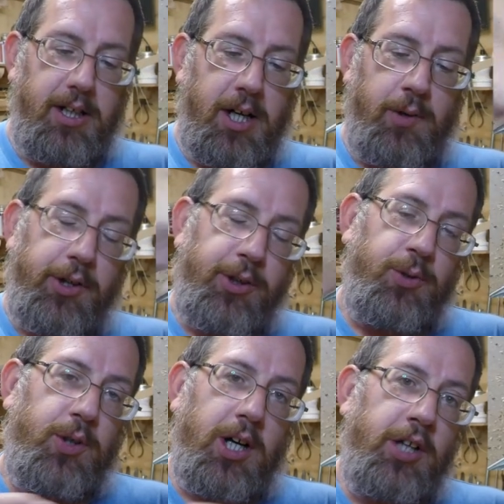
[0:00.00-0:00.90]
I would have
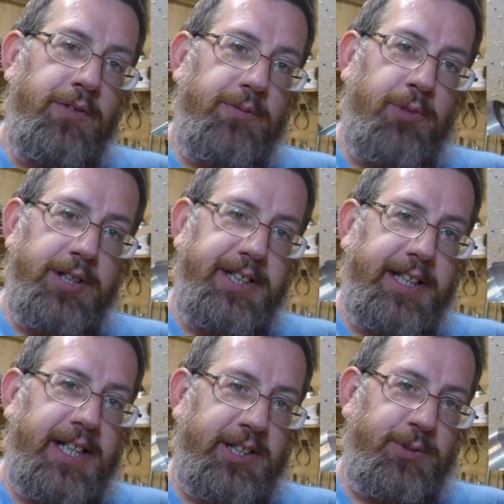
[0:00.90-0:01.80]
thought, oh, once it
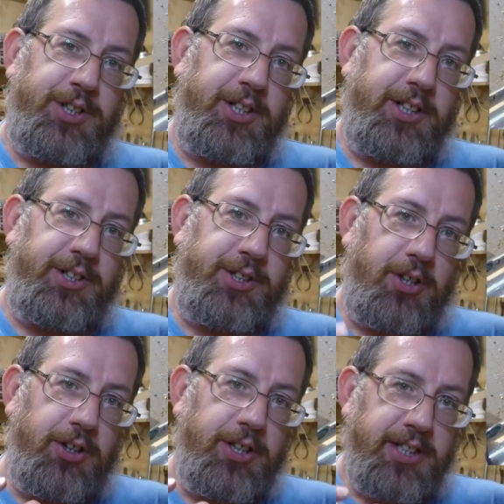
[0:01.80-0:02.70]
gets to a certain
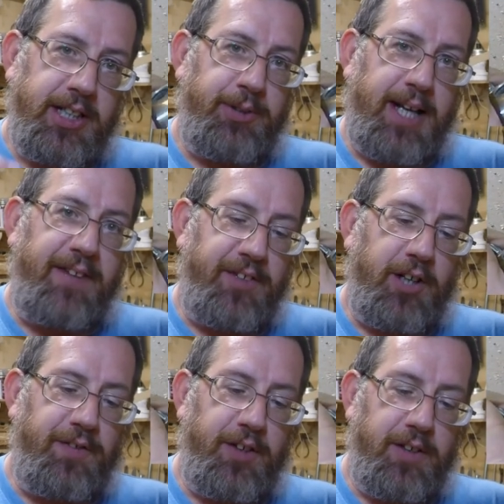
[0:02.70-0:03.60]
size, it would have
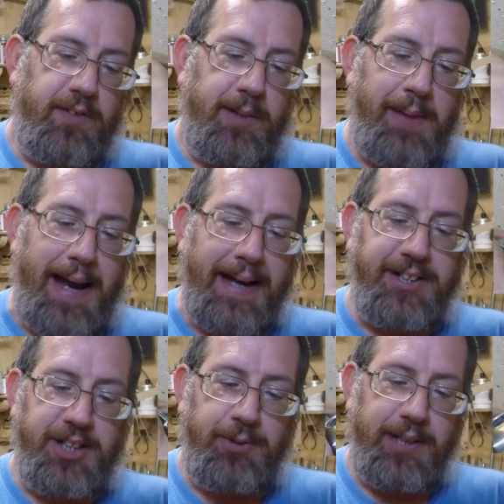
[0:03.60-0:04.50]
no further impact.
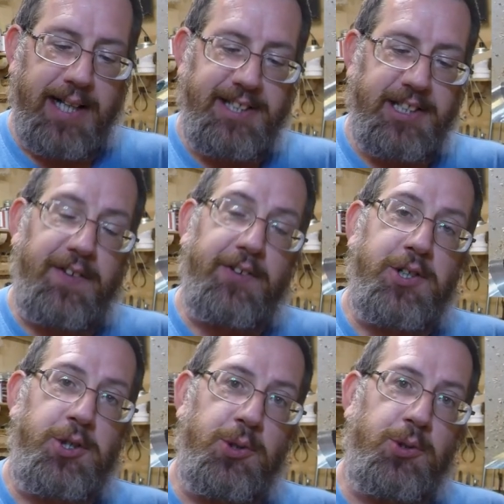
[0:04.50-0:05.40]
So unless it's very
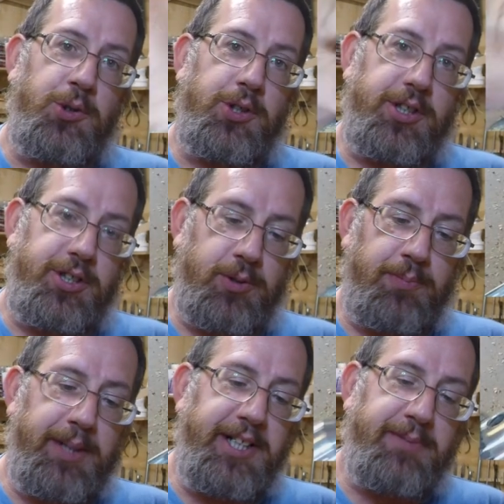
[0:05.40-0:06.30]
short to a
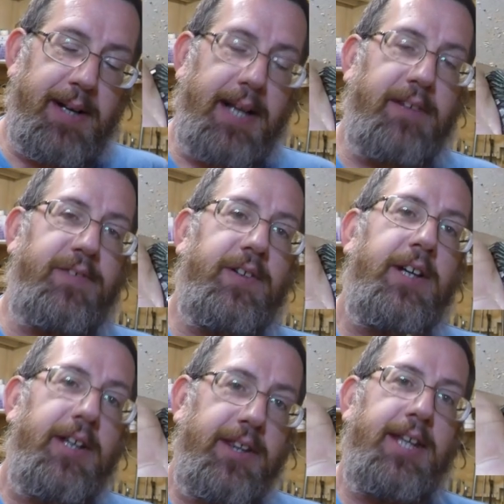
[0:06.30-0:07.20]
medium length,
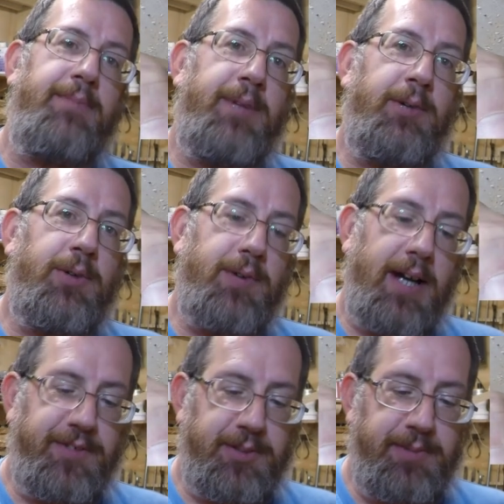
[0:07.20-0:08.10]
that may well
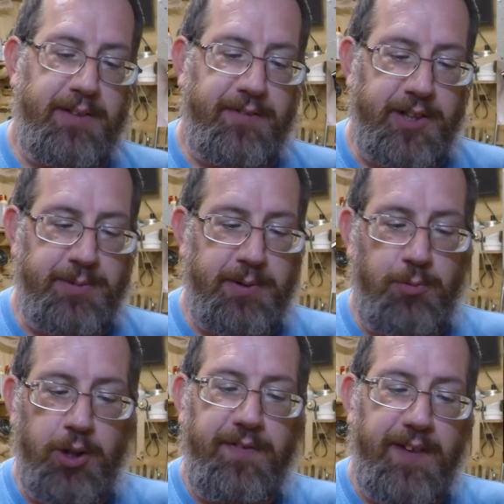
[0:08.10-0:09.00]
have some difference. But
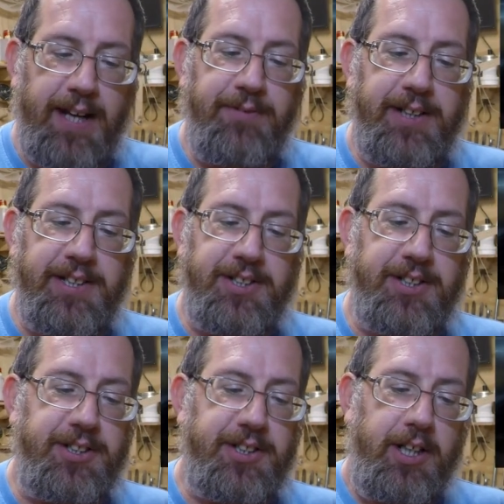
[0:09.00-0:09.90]
what I've found is
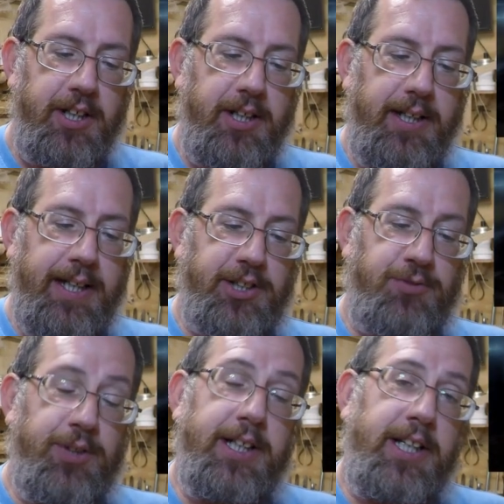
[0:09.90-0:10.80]
that it's
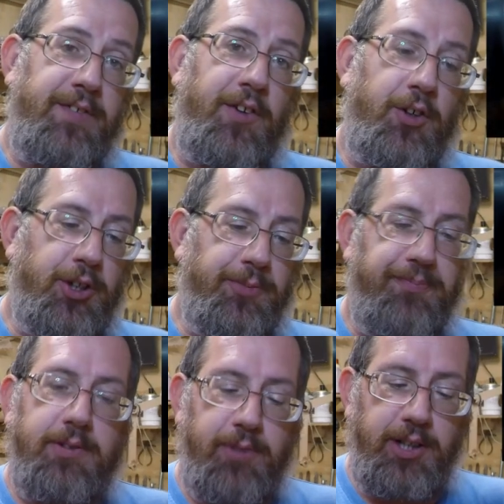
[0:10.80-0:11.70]
really the volume.
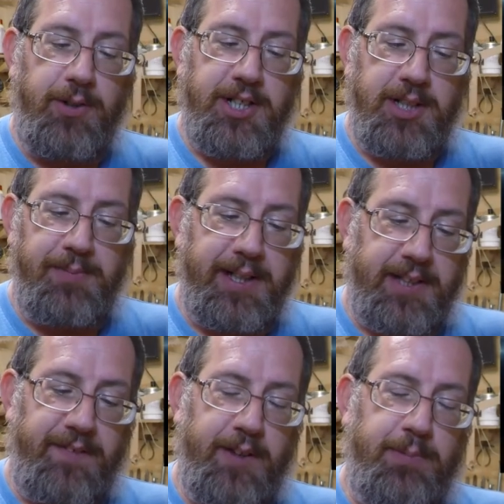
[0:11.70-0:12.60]
When you actually make the
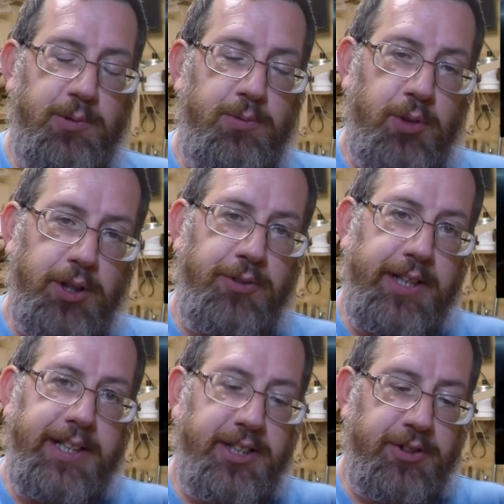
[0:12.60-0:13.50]
fipple, what you
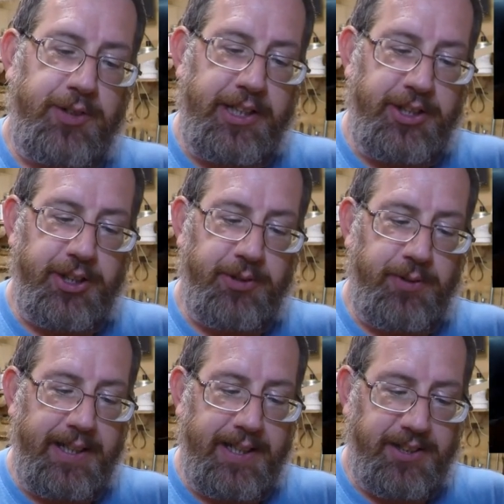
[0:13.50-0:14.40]
need to really do
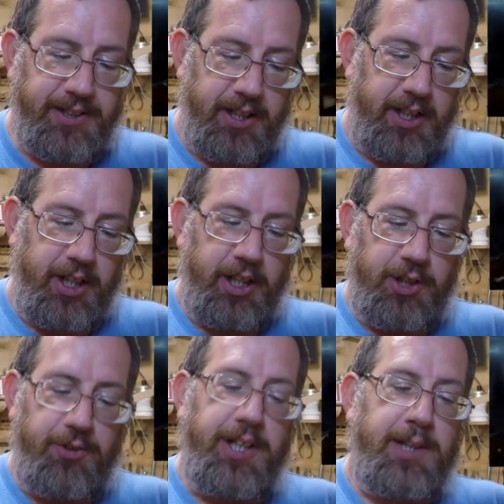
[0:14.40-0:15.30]
is
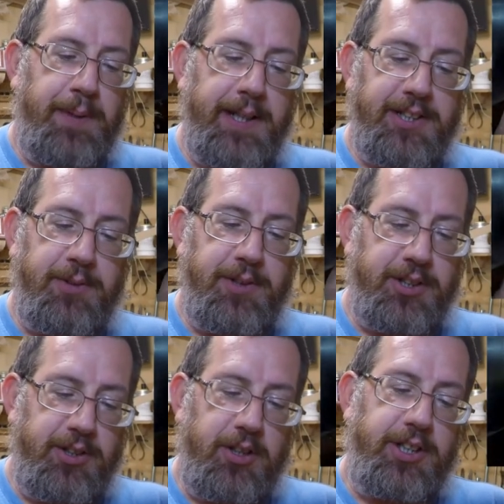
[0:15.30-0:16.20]
create the piece so it's
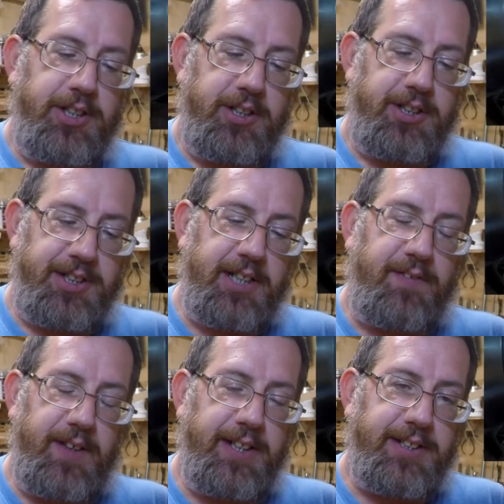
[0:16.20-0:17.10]
a nice snug
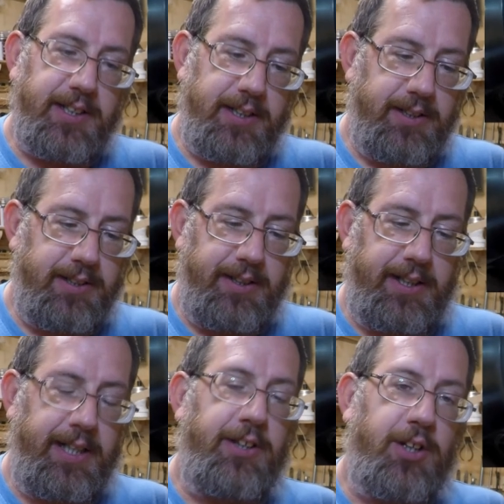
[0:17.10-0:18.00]
fit
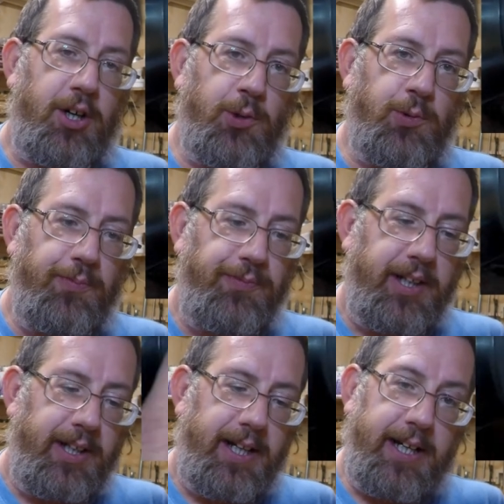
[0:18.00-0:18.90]
in the hole,
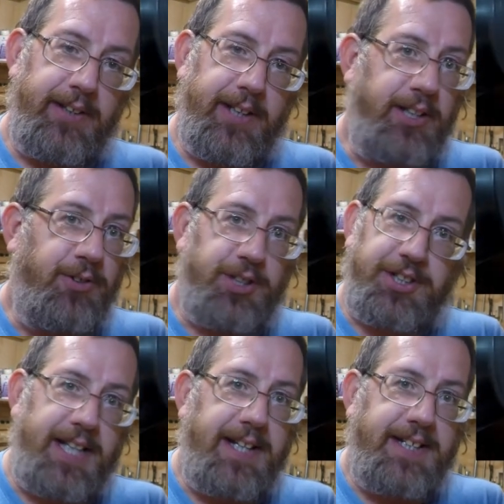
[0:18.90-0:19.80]
and then you just
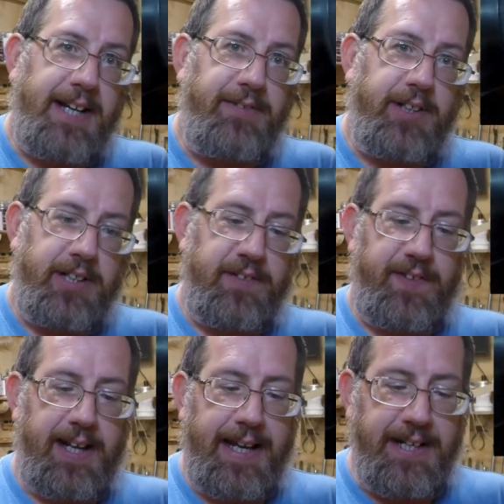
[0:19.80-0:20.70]
sand down a
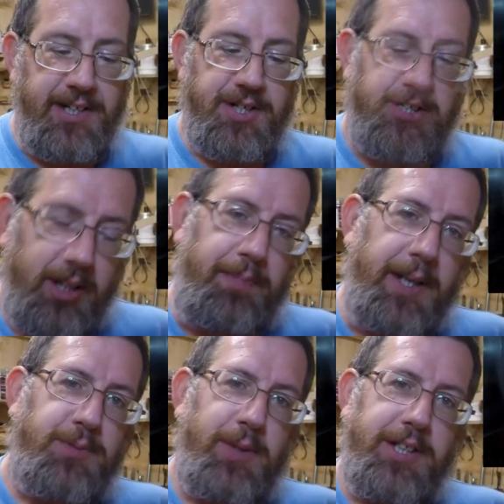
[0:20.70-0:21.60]
flat edge. The
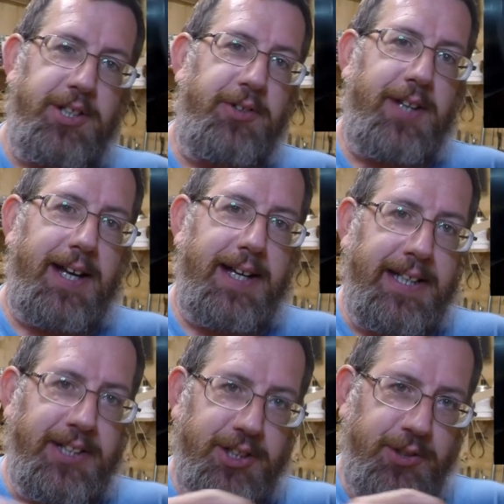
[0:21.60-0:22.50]
best way to do that
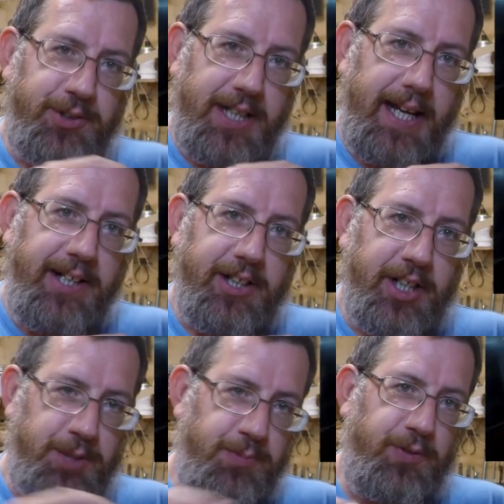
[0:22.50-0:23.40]
is to sand a
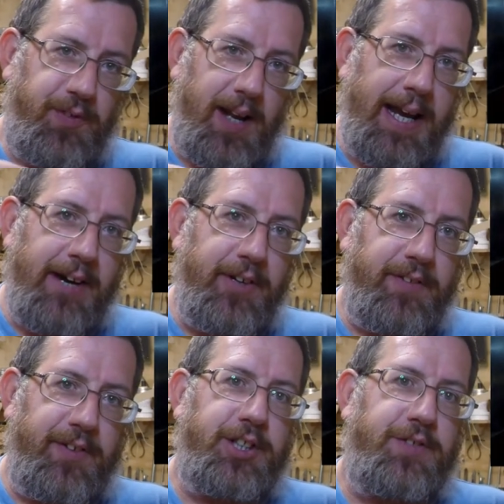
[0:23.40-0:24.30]
small flat area
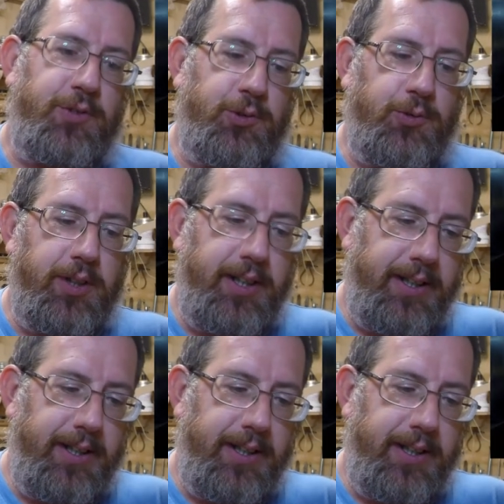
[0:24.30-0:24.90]
first of all.